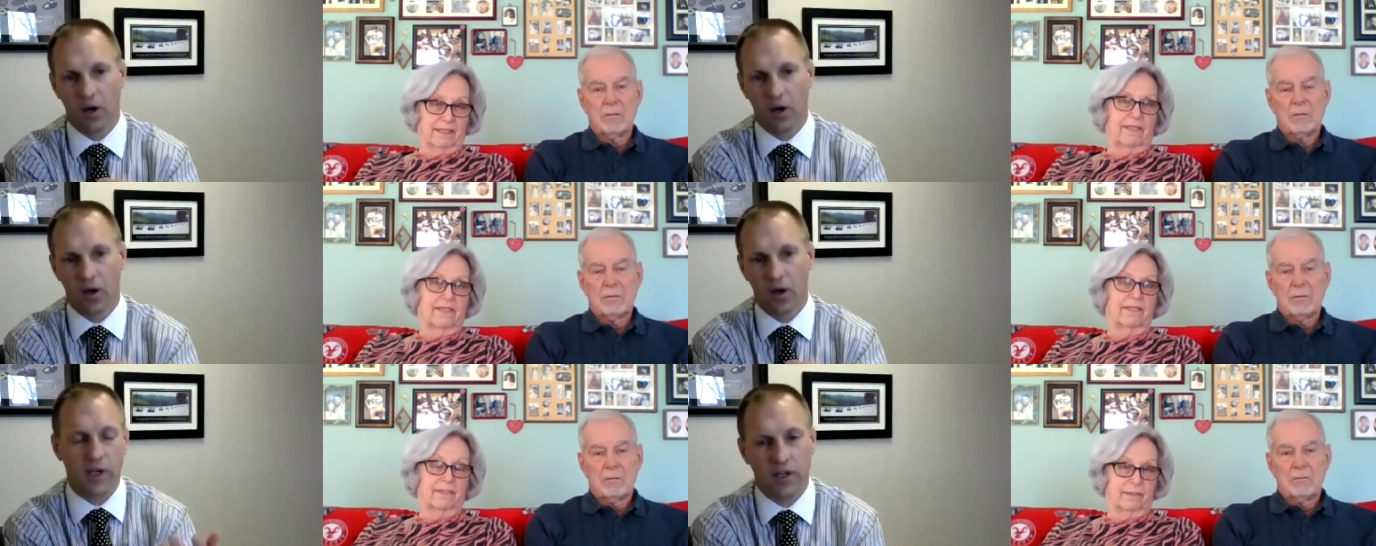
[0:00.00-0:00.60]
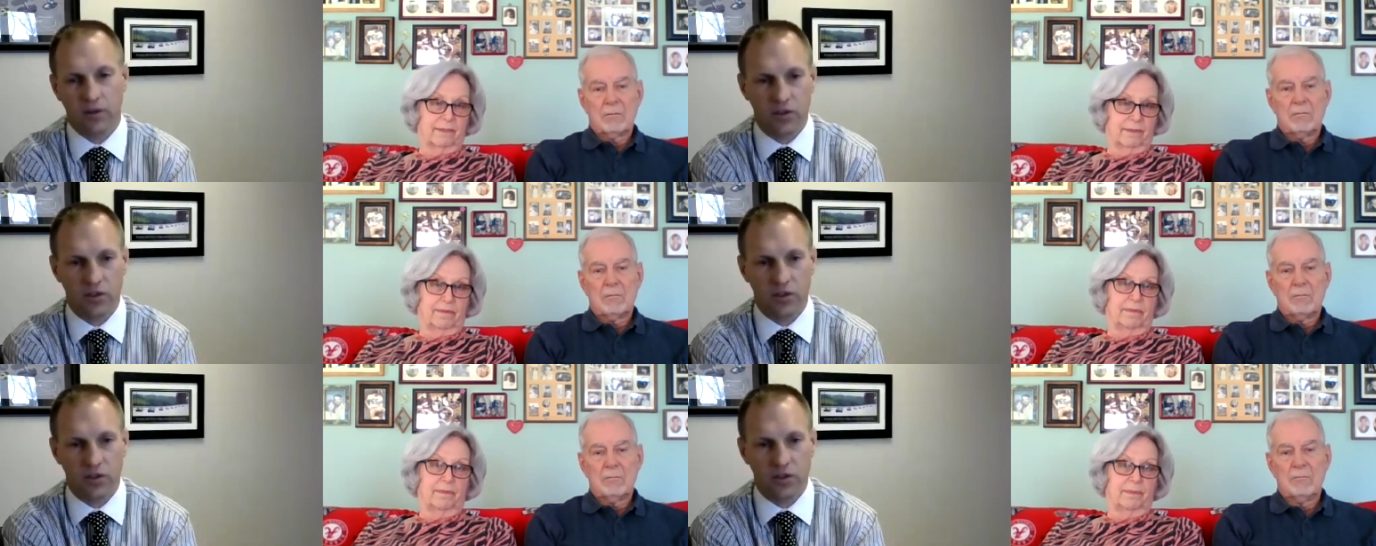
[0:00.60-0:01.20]
Speaker 1: what do we need to
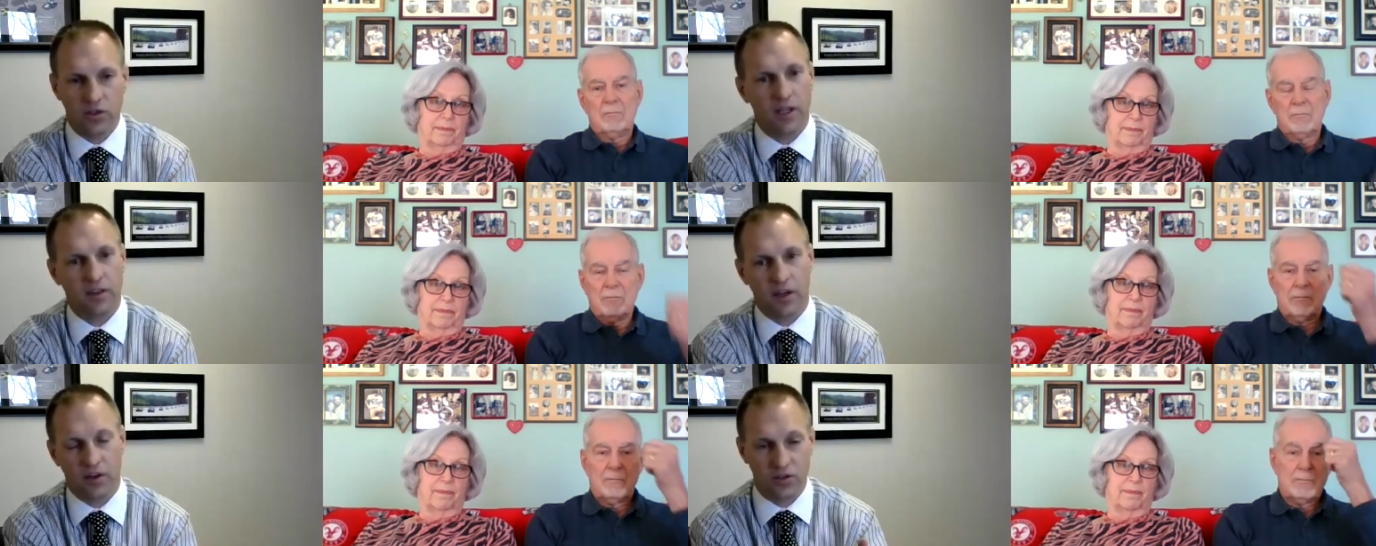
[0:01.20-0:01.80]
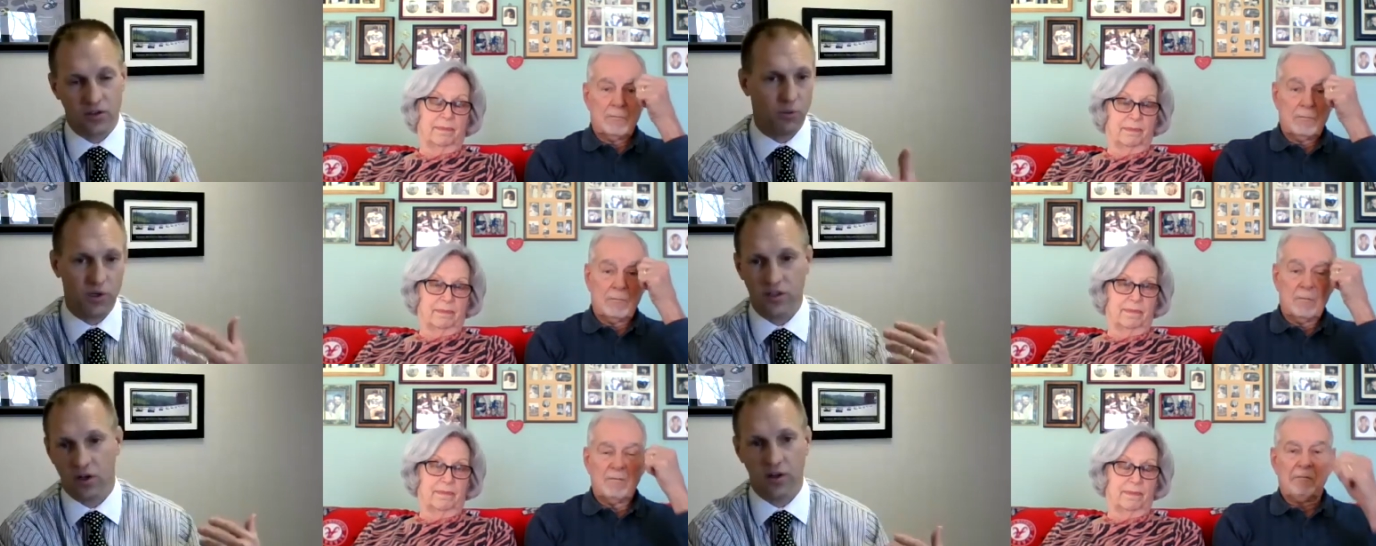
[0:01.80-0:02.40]
adjust to get there and so yeah
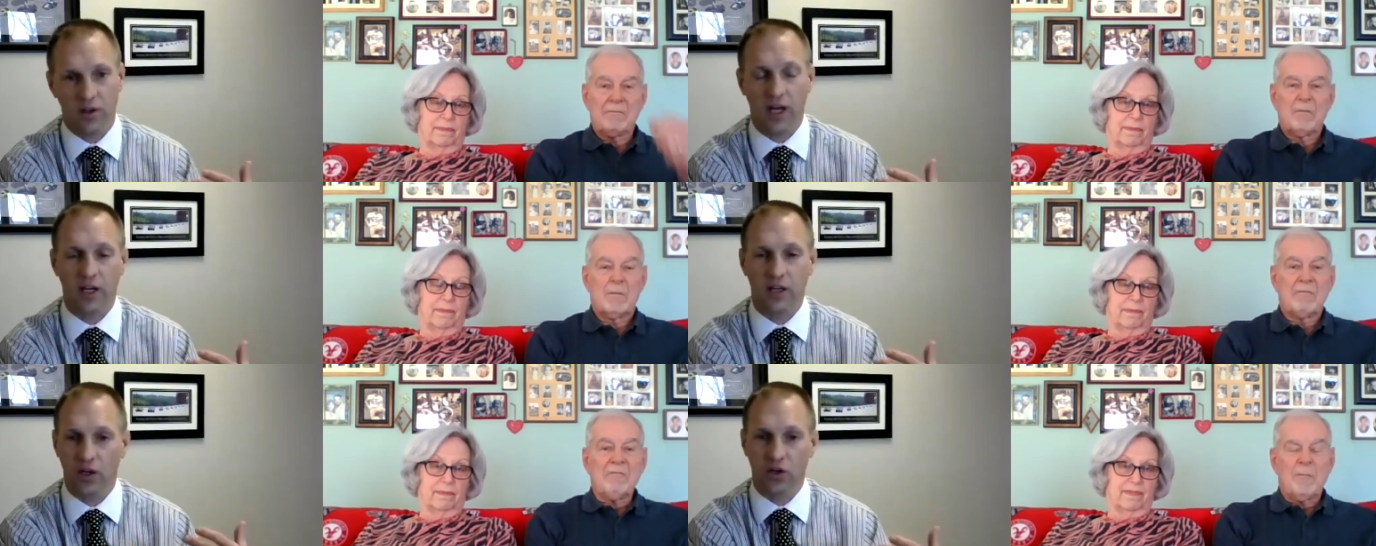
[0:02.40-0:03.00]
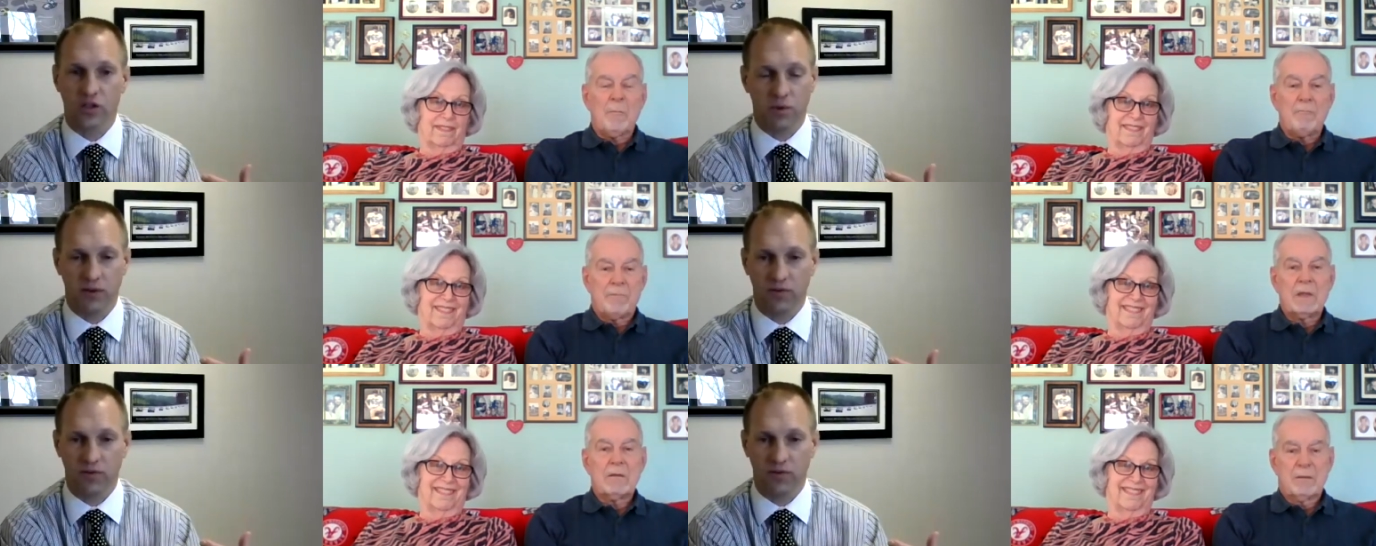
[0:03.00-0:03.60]
we started that years
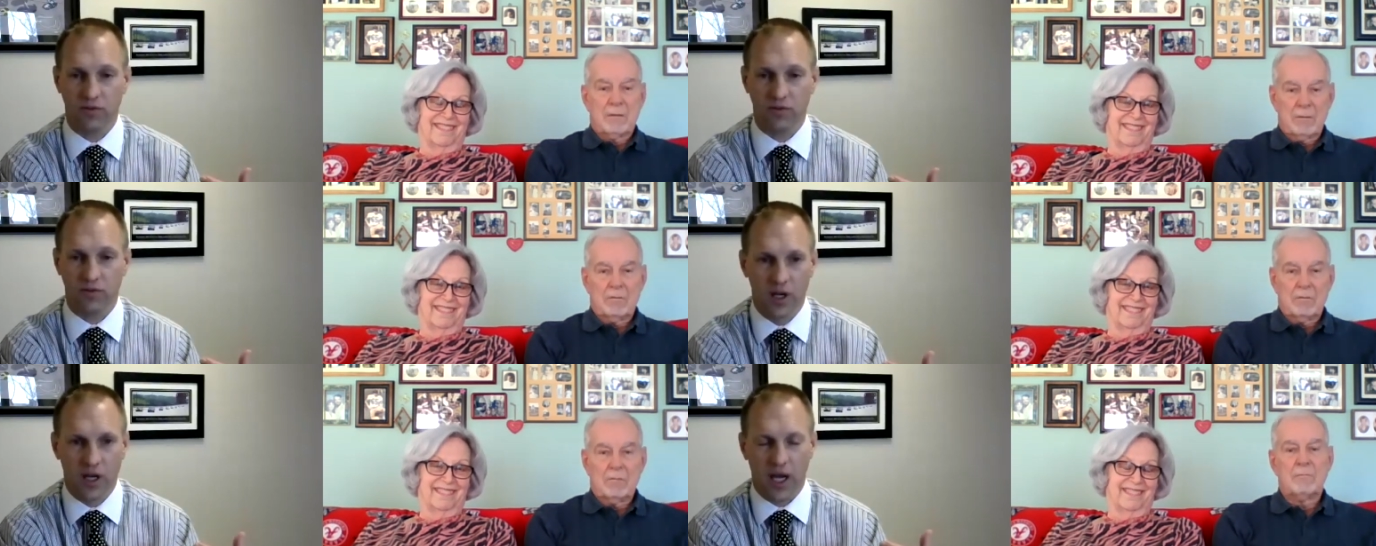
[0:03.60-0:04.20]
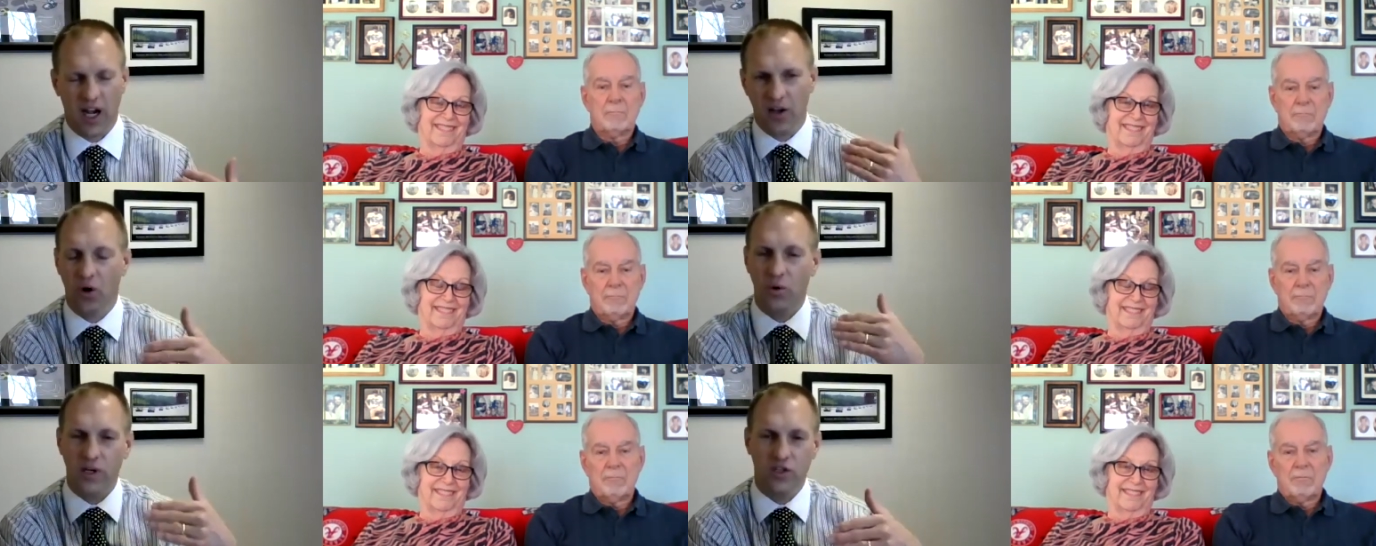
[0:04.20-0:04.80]
before and i
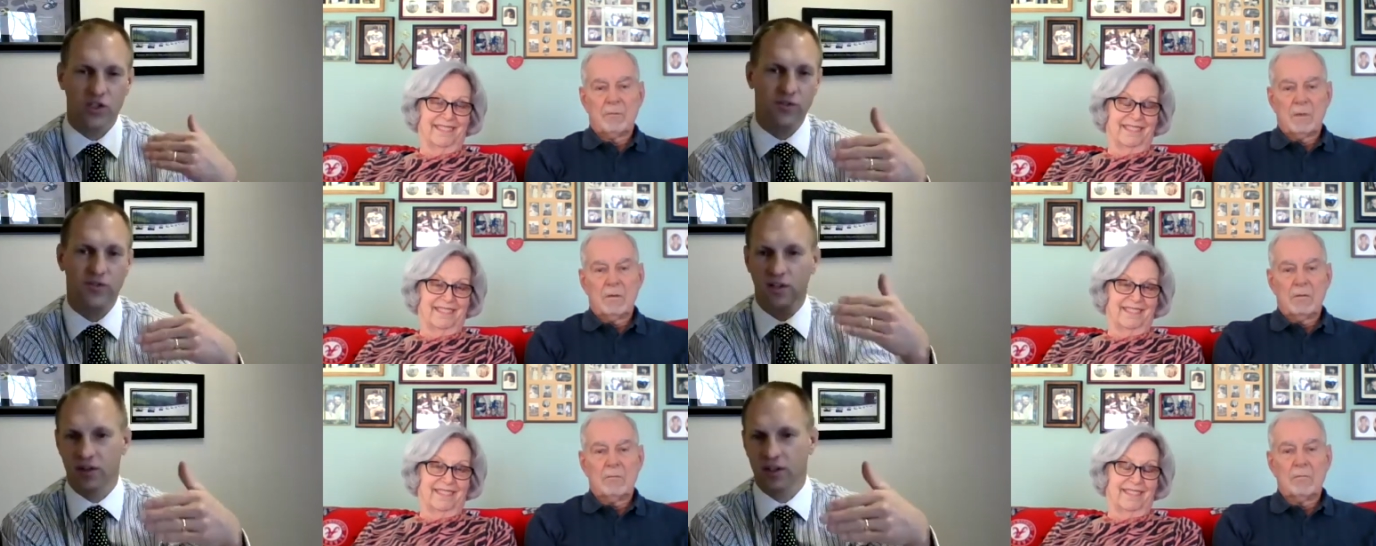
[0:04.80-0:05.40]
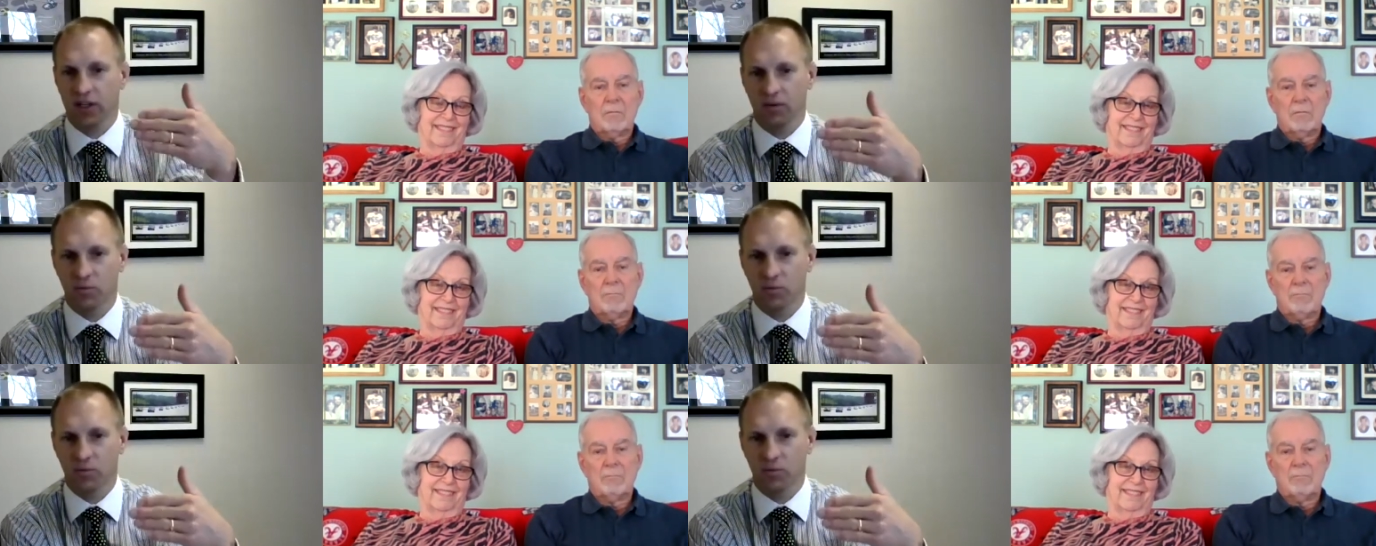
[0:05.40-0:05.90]
know we shifted the